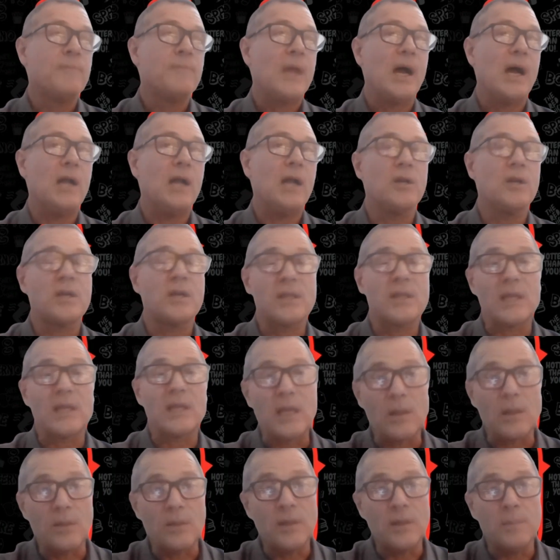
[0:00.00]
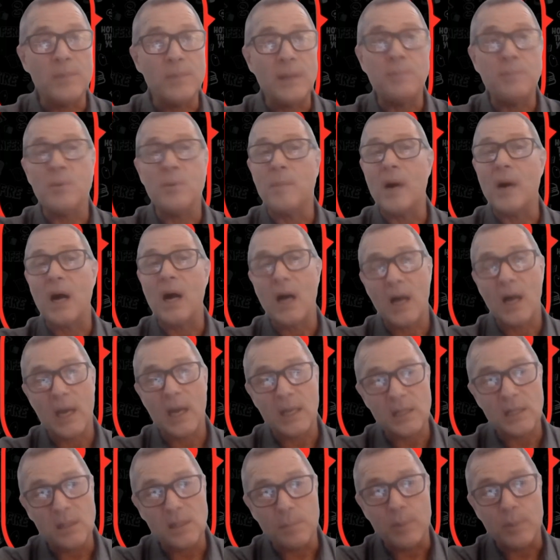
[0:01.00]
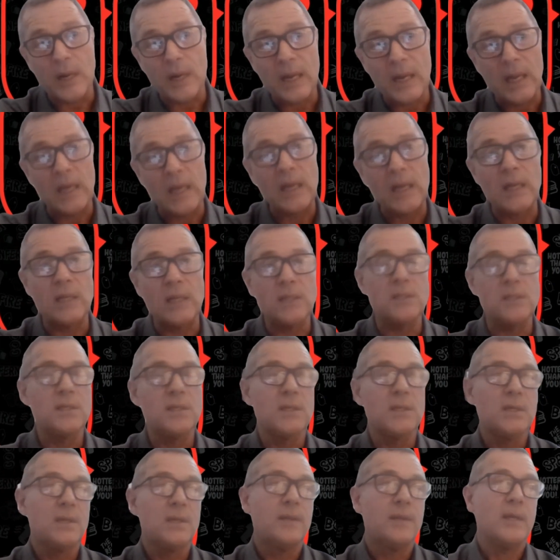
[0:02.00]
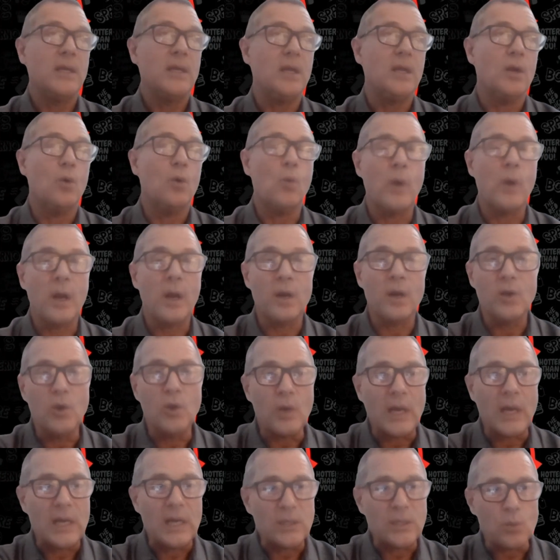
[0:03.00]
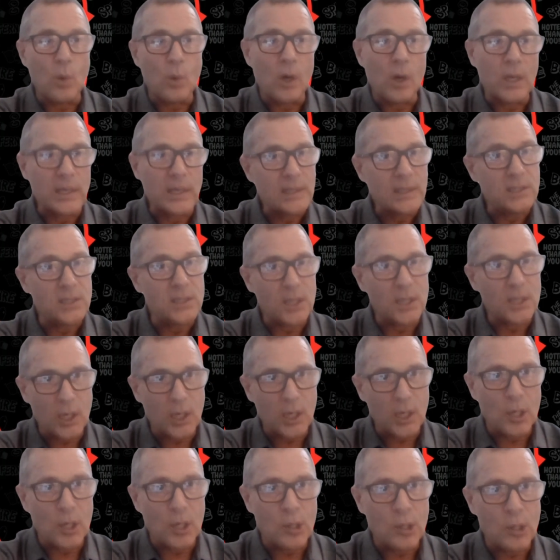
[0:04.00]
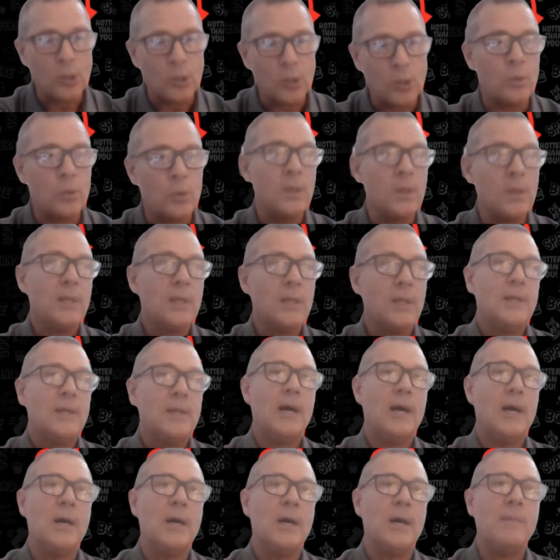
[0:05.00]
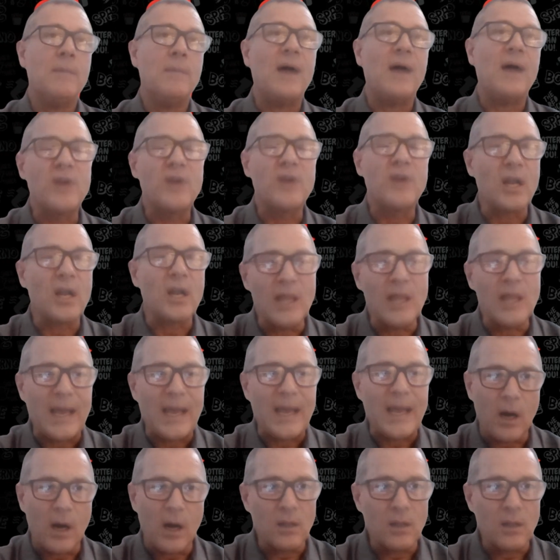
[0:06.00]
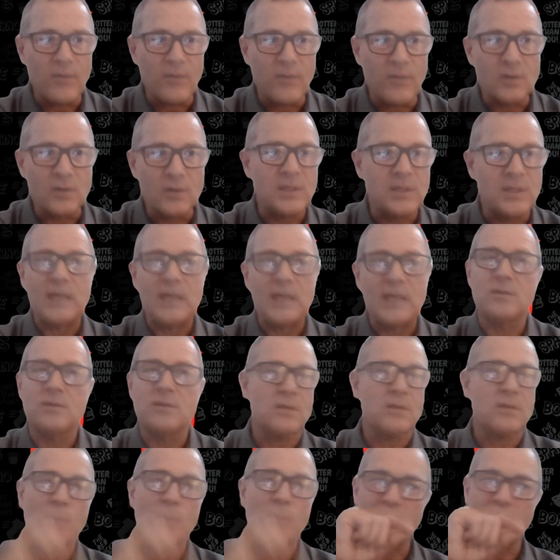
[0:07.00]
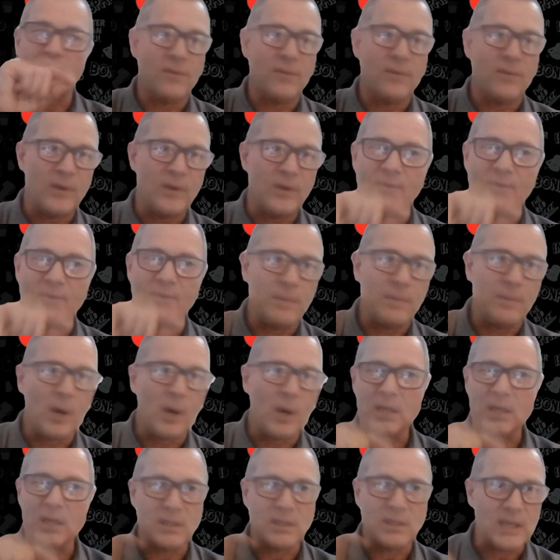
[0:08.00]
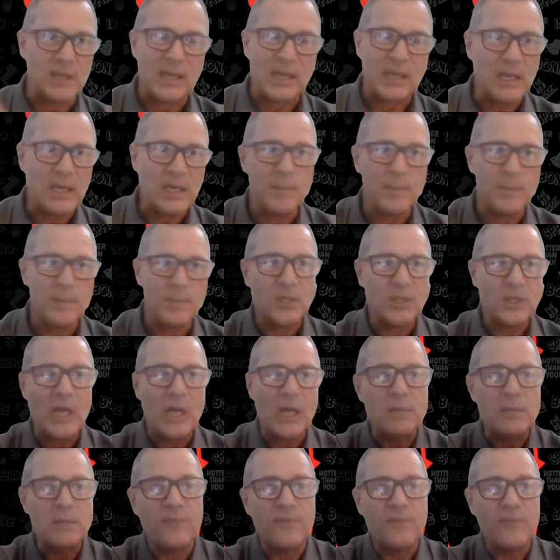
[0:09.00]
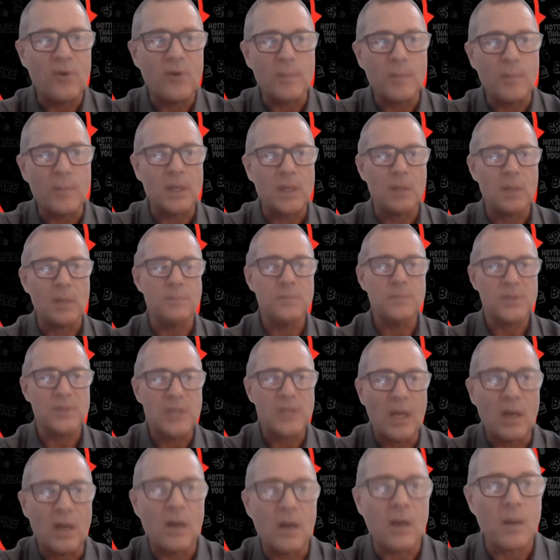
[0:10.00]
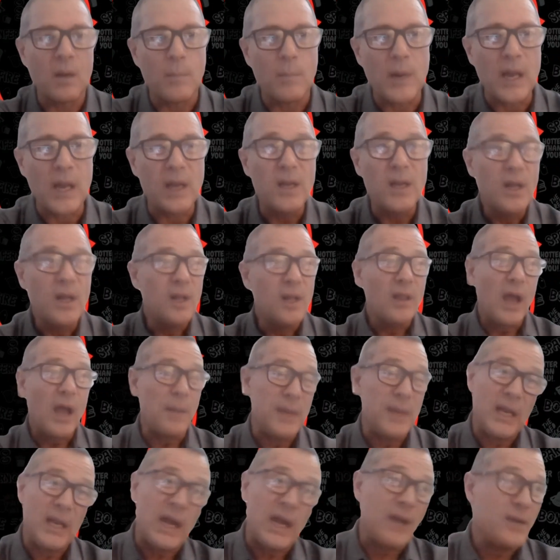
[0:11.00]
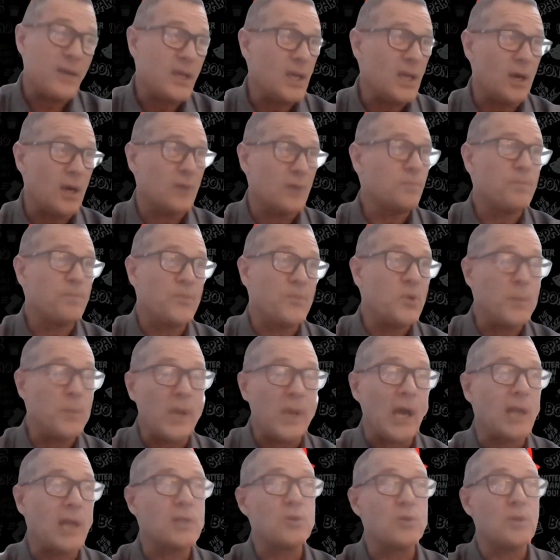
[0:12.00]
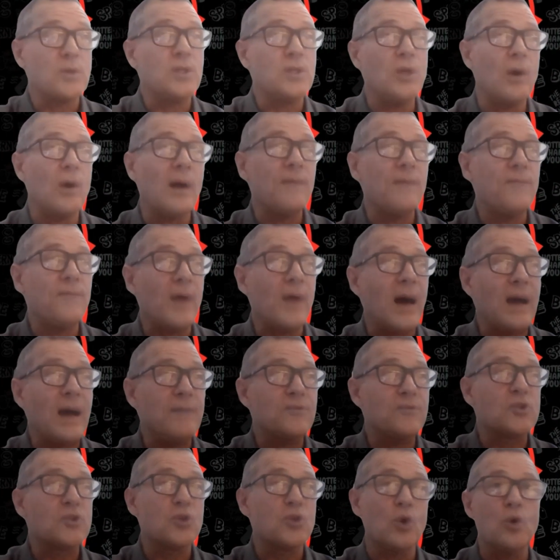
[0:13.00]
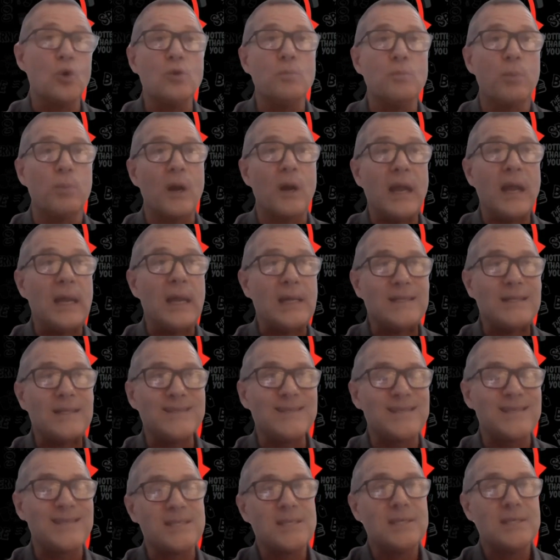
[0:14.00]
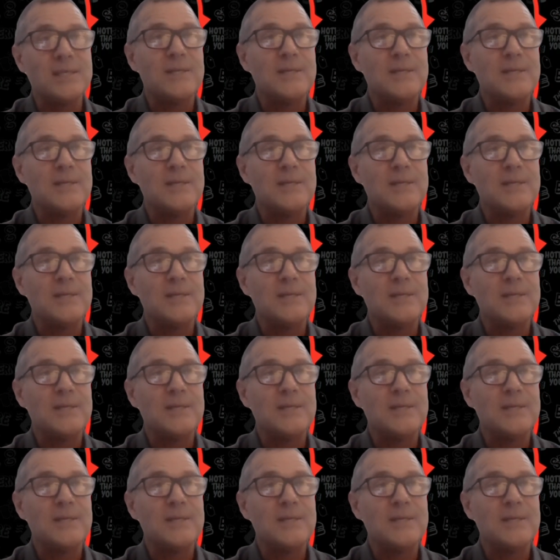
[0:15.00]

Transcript: i look at the the people behind the brand you know where are you guys wanting to go um, I've got to like all of those things. There's a bunch of different boxes that need to be checked before I'm going to sign on a brand. I mean, I you know to be honest with you, I've I've sold brands